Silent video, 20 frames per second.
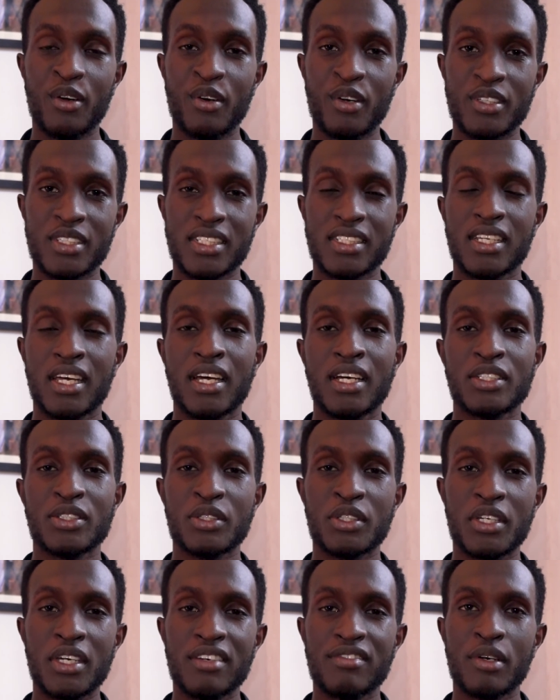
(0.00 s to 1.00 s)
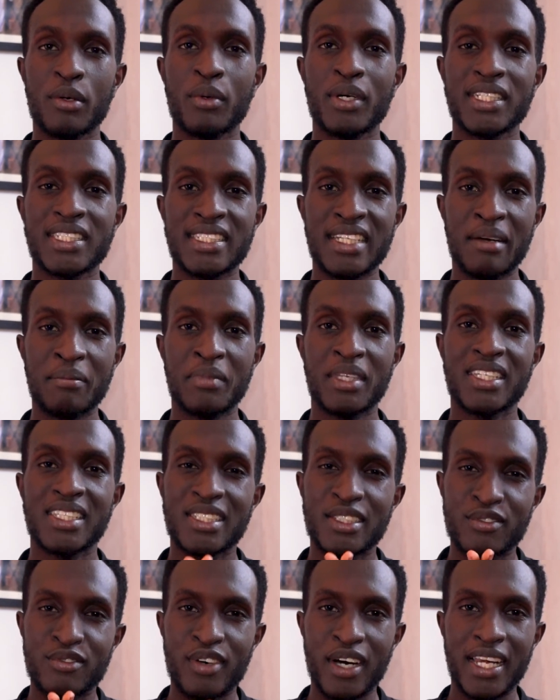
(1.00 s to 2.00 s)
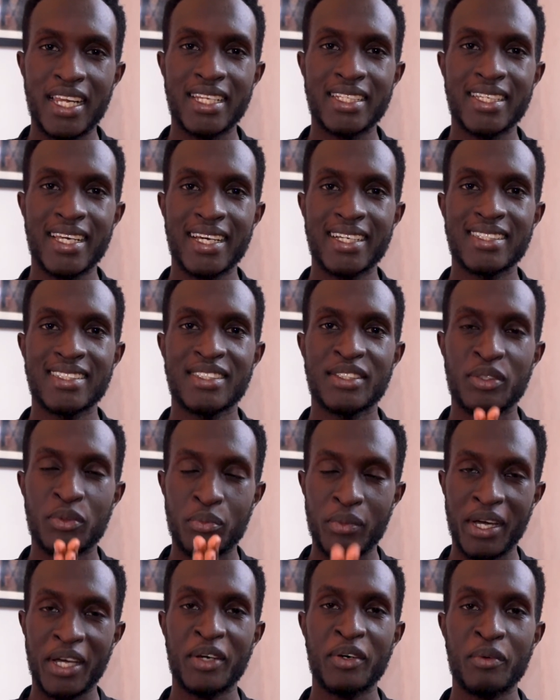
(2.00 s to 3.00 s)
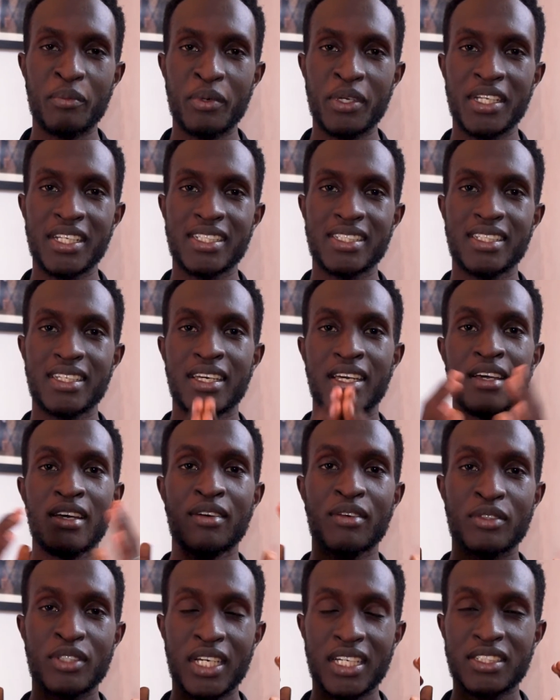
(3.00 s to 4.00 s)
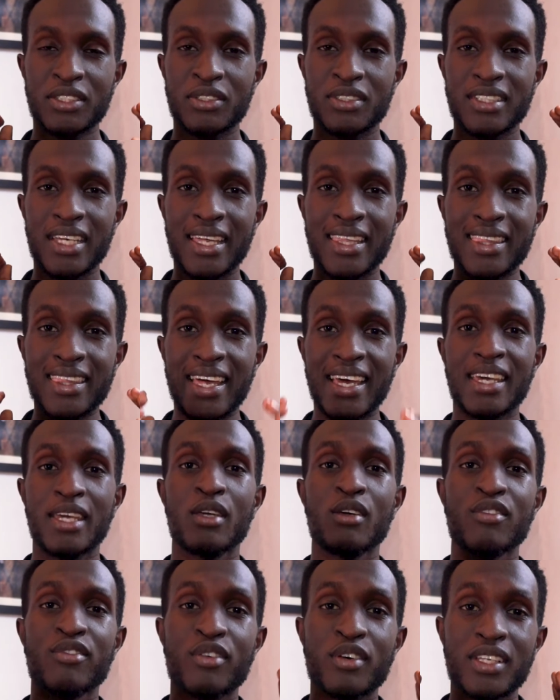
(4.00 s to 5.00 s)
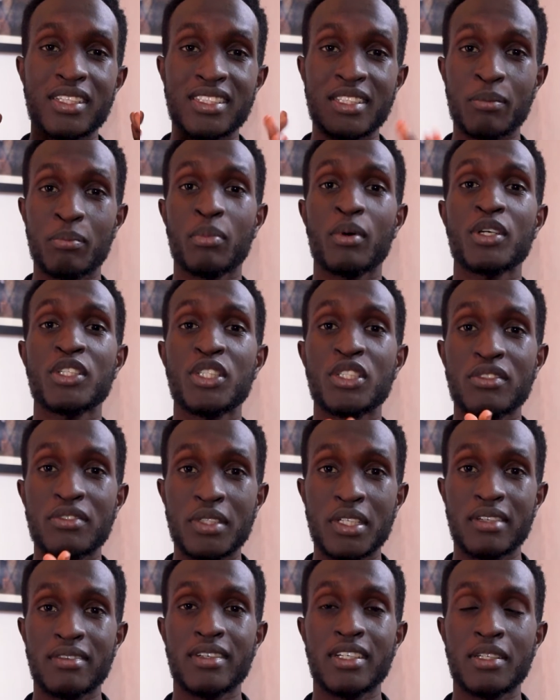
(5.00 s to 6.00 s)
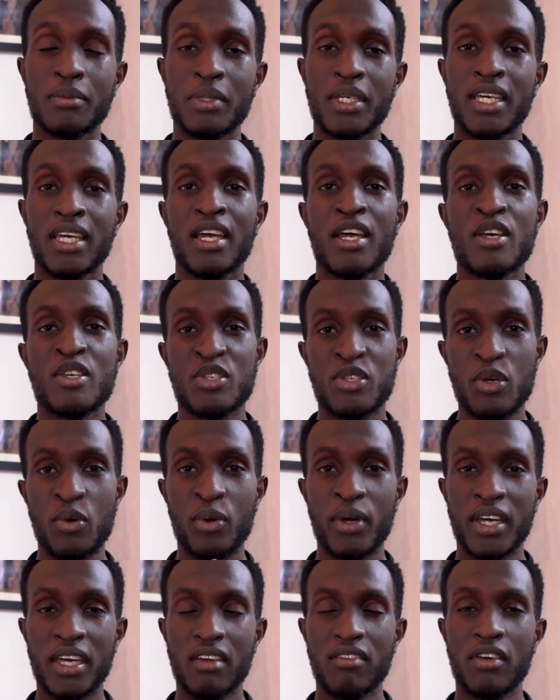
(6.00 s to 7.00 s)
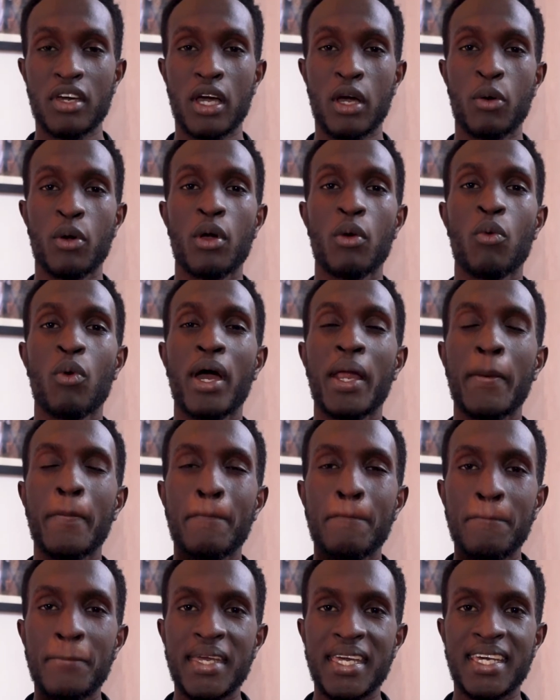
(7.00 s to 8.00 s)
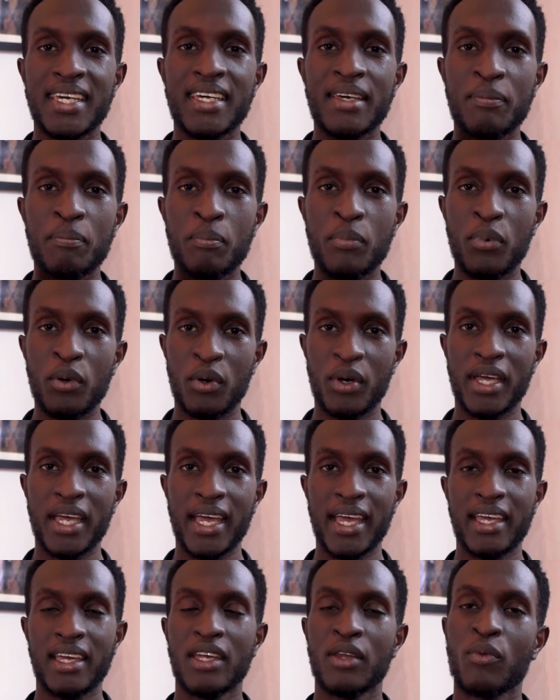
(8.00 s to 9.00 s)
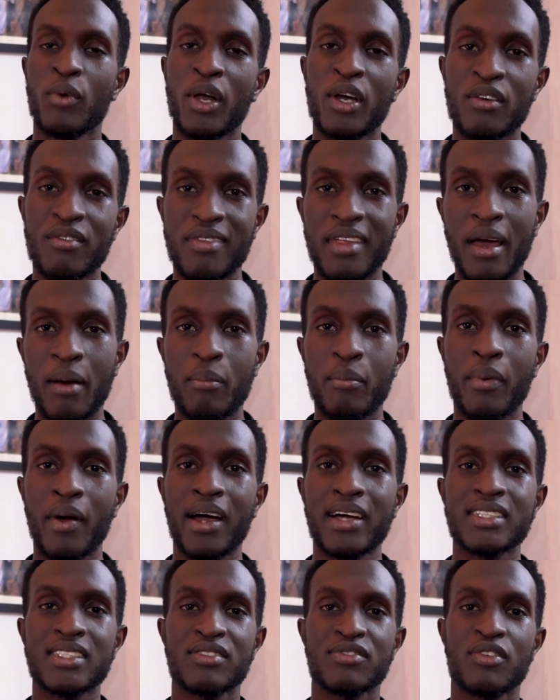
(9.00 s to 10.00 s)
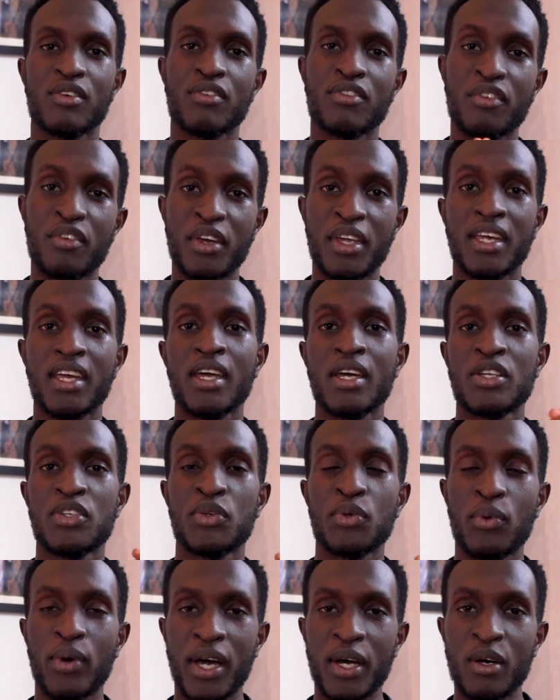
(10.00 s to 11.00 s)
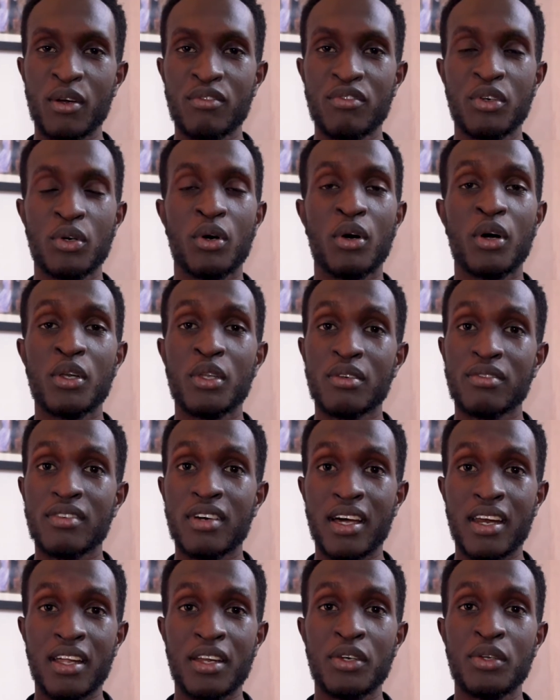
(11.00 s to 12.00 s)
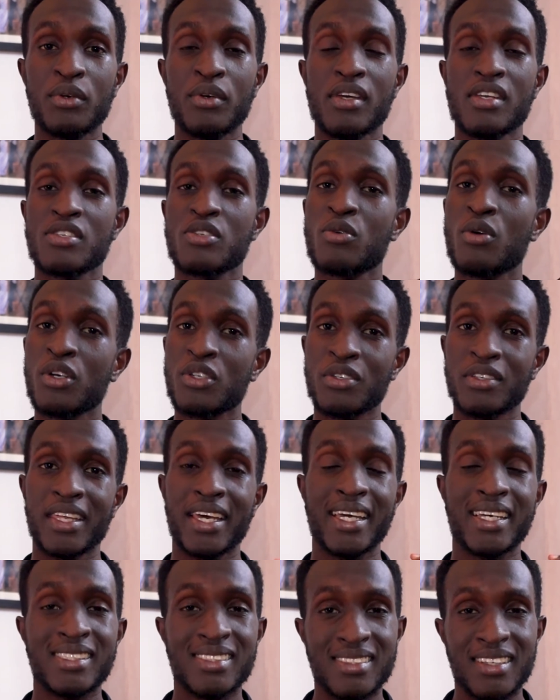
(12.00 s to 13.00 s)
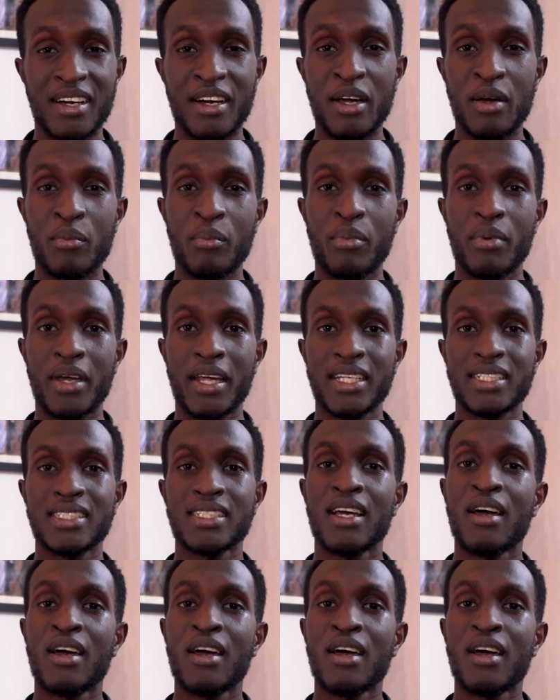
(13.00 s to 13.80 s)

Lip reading: roses to give away something this Valentine's to my community, just to say thank you for the support you've given me. So we're giving away one big bouquet in one of their packs for free to one of you. All you've got to do is go to their Instagram page,